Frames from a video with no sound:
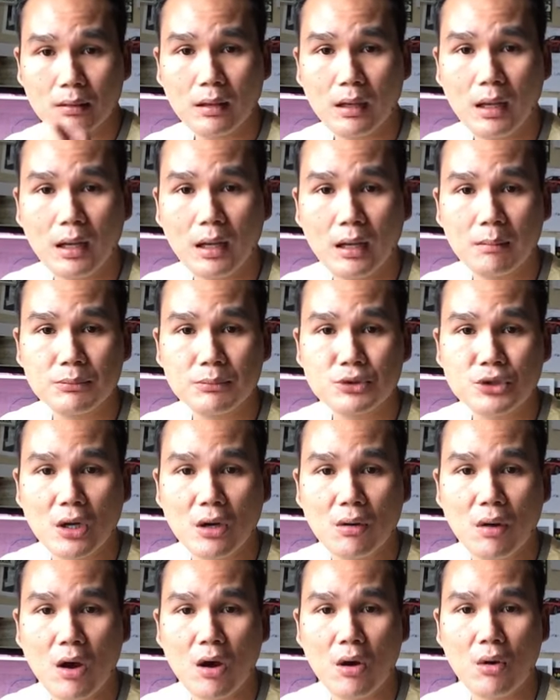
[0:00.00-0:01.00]

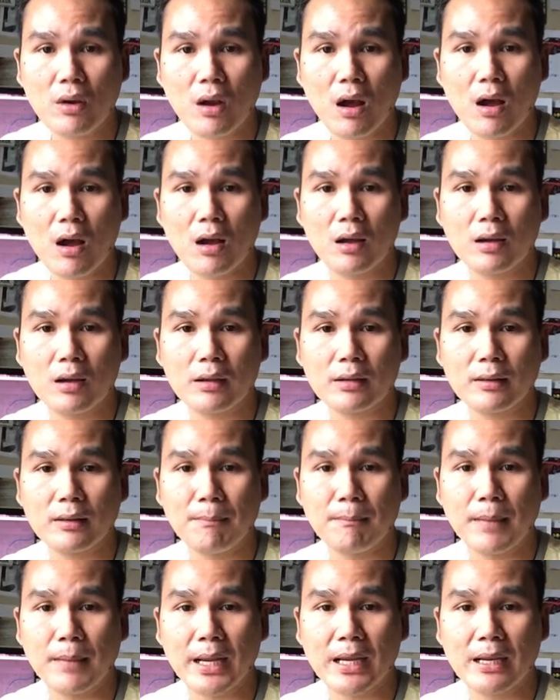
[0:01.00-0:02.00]
Joho Kong, the
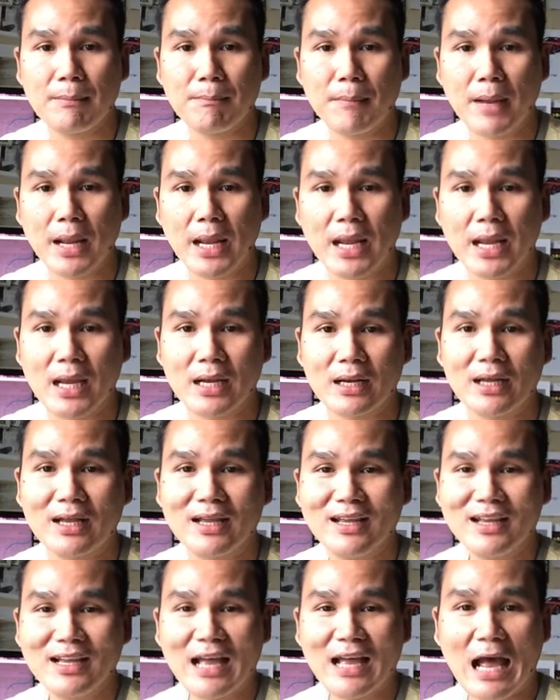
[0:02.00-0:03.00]
main man.
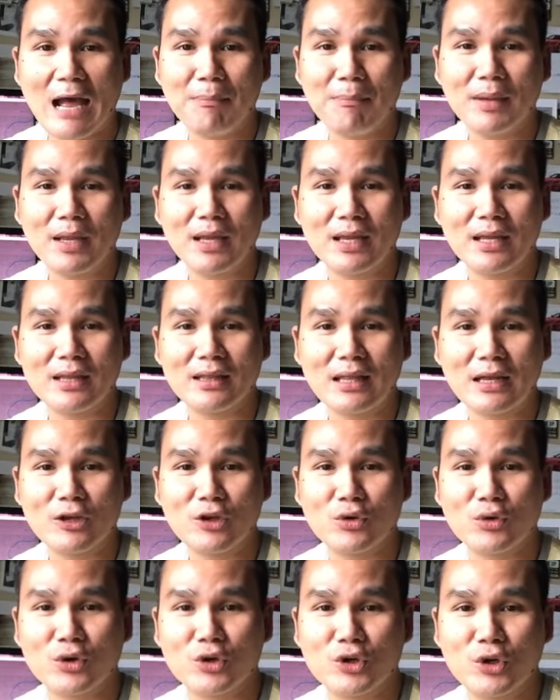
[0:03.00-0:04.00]
Happy that
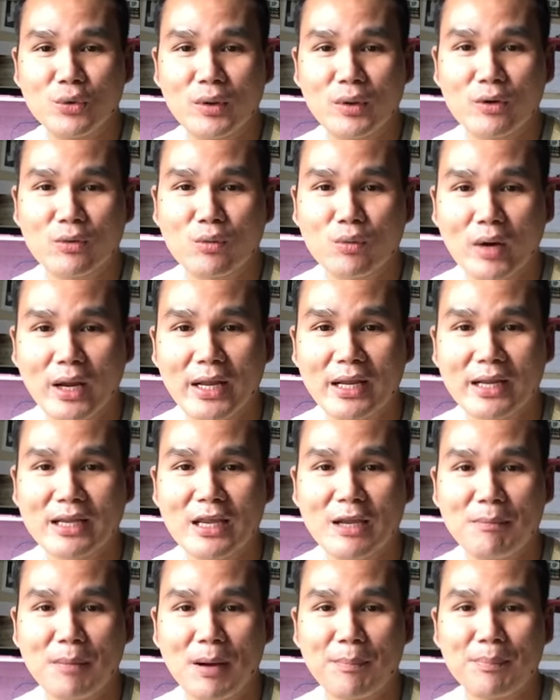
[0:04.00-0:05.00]
you're doing great.
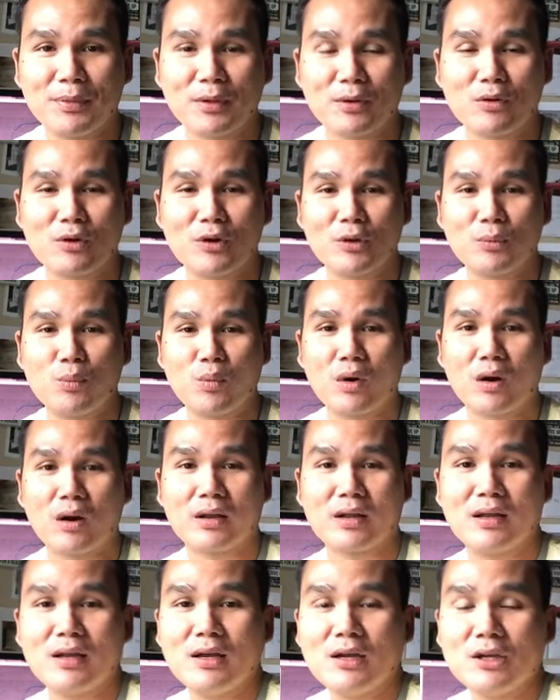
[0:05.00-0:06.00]
Keep up the good
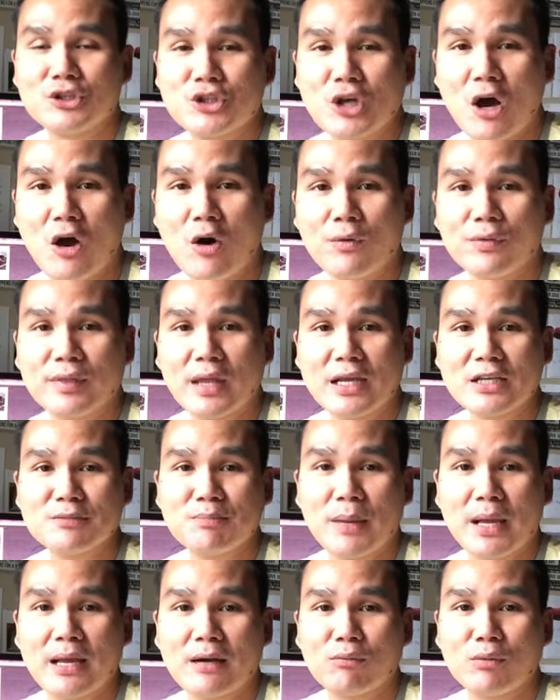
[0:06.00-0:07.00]
work. Joe, thanks,
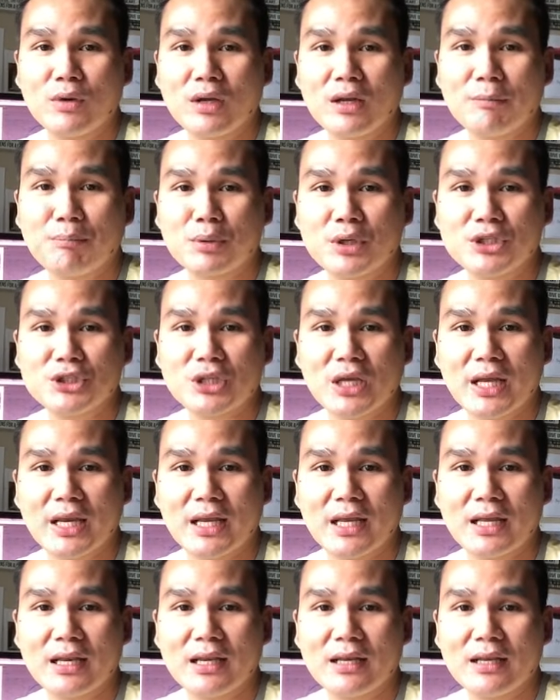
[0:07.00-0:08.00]
man. Really appreciate
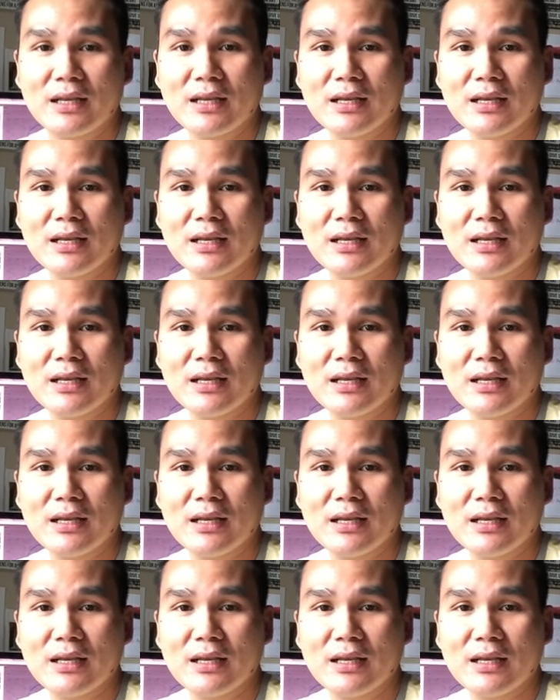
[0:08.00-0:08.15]
it.